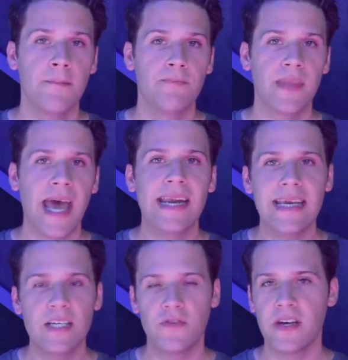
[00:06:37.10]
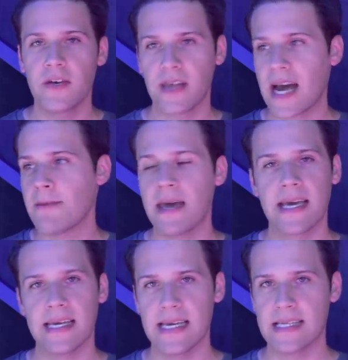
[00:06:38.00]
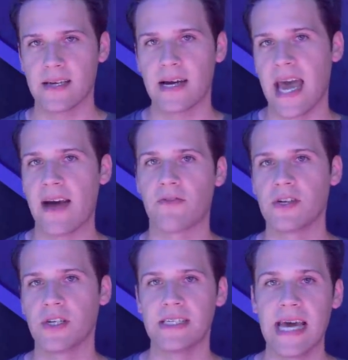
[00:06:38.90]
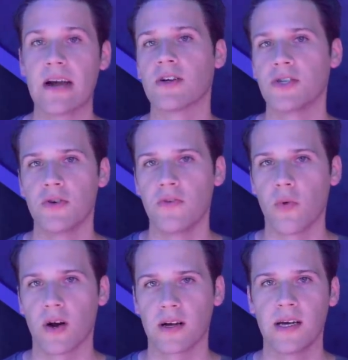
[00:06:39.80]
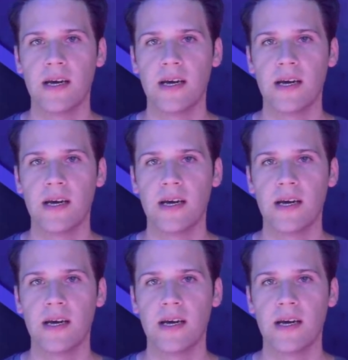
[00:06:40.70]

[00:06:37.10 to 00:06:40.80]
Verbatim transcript: And each video that I make is on average a day or two of work,